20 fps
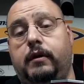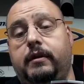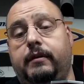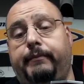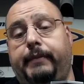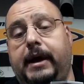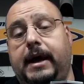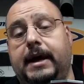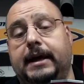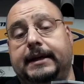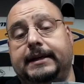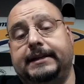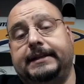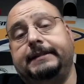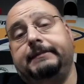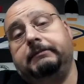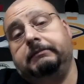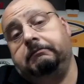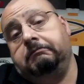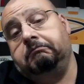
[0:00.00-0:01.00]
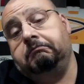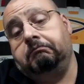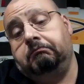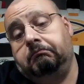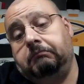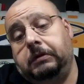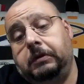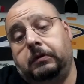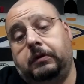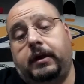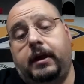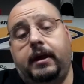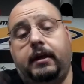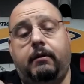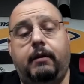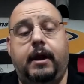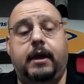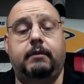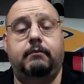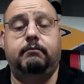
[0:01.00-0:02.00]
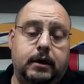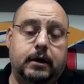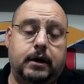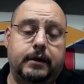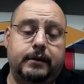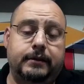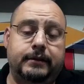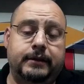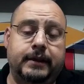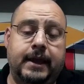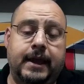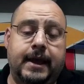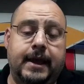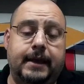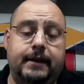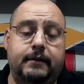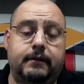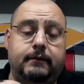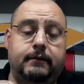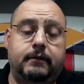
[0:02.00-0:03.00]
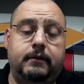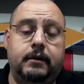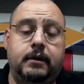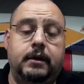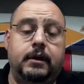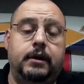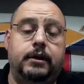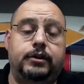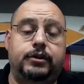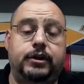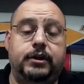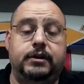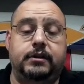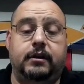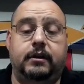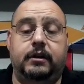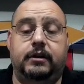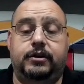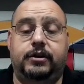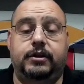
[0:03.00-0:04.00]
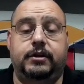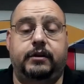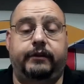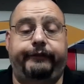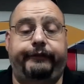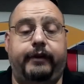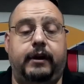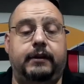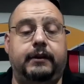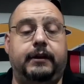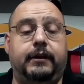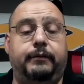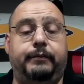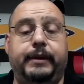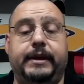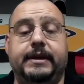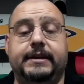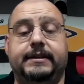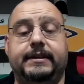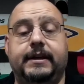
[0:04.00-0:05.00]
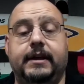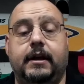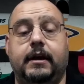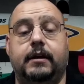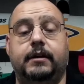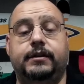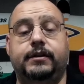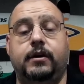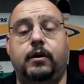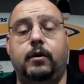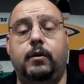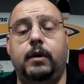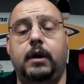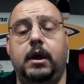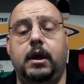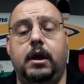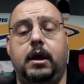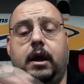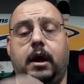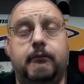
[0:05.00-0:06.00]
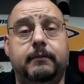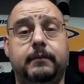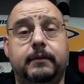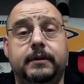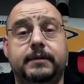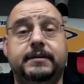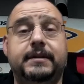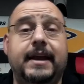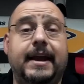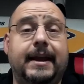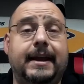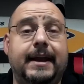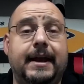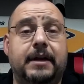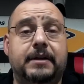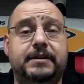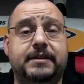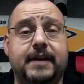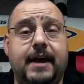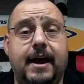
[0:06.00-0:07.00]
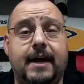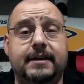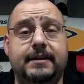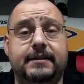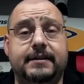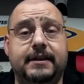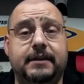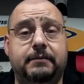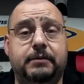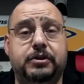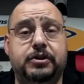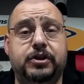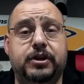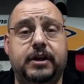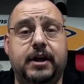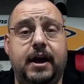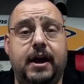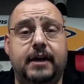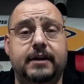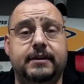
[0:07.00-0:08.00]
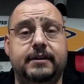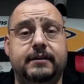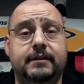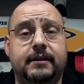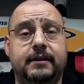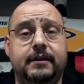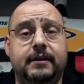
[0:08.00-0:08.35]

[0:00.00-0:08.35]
in the box. Okay, great. Other than that, she's a fun little beast here. So let's take it outside and see what she does.